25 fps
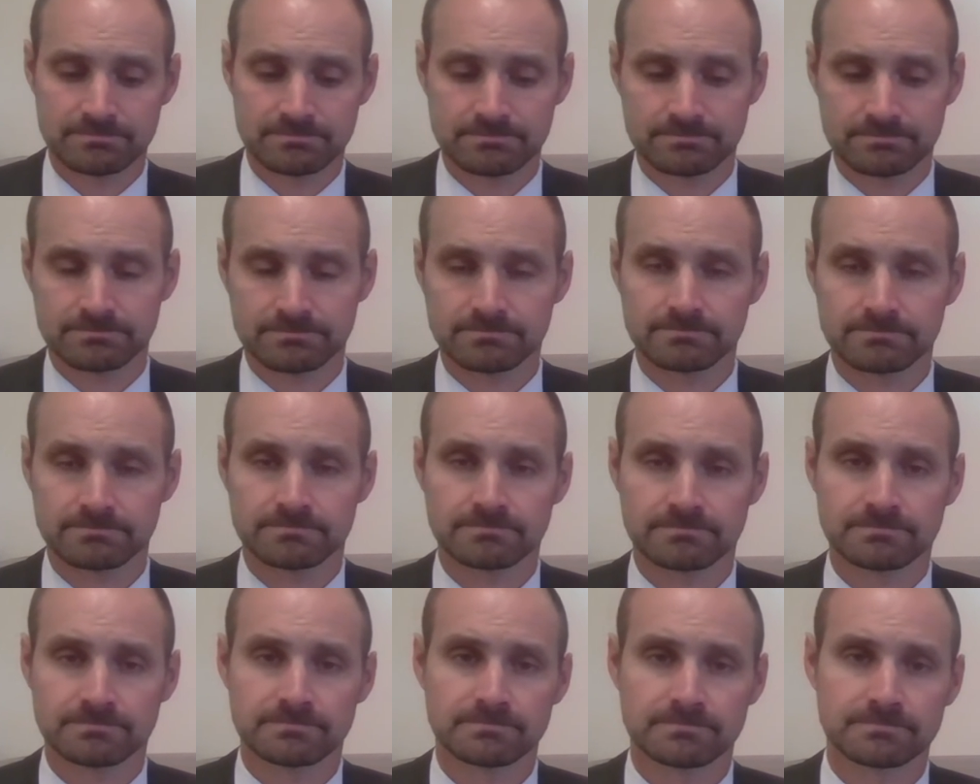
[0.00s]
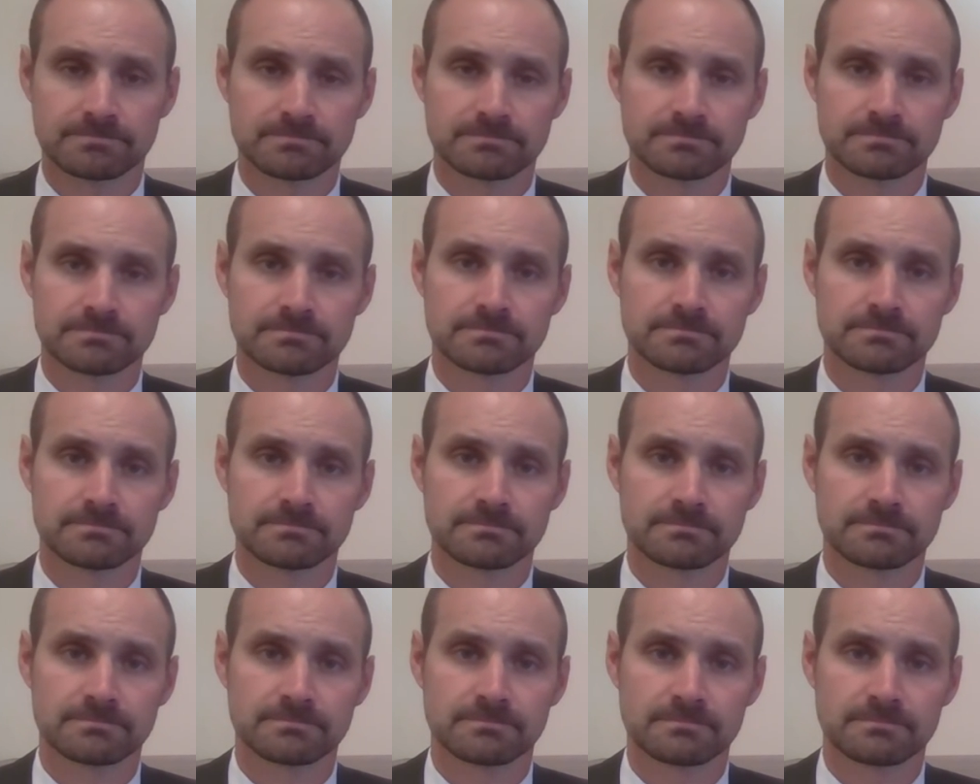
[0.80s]

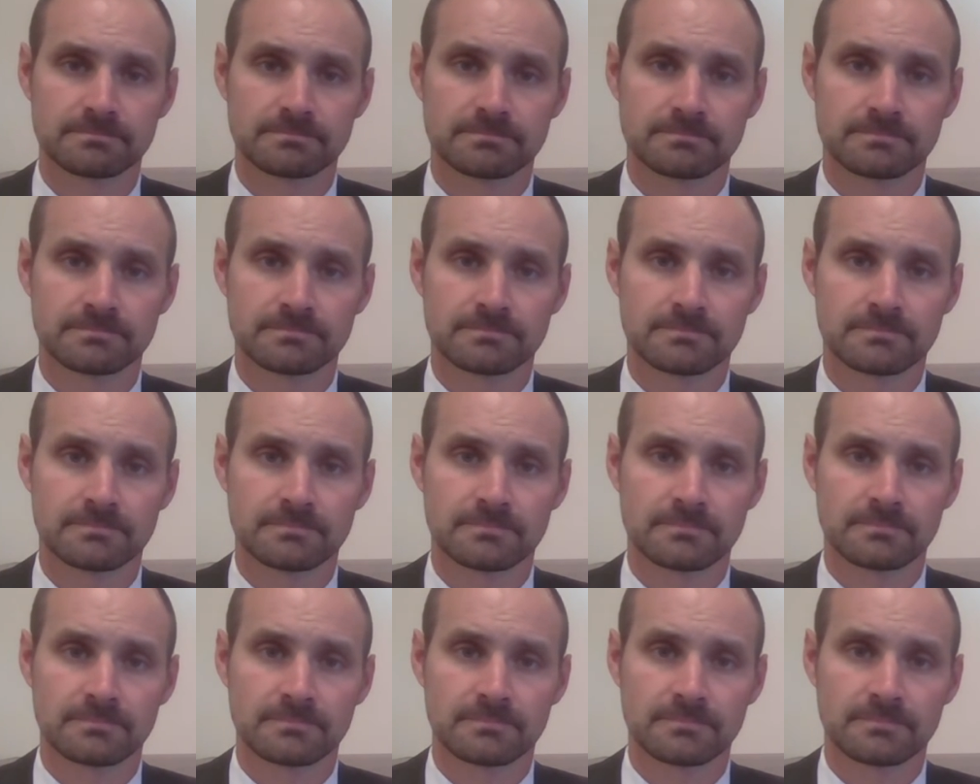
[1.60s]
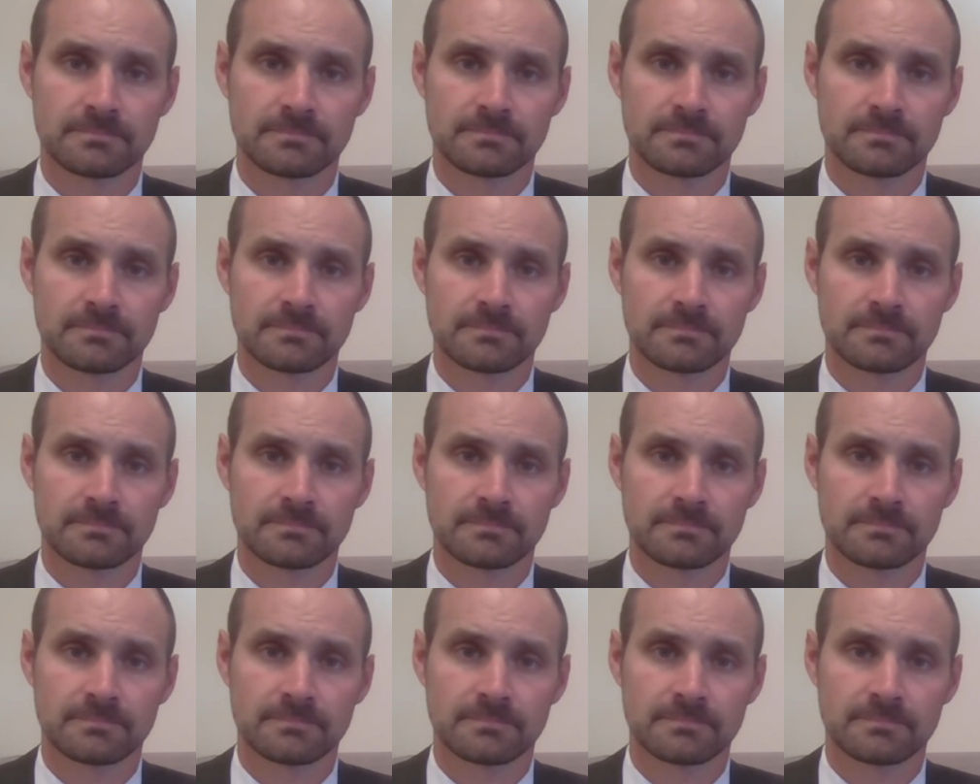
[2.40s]
No one is speaking in this clip.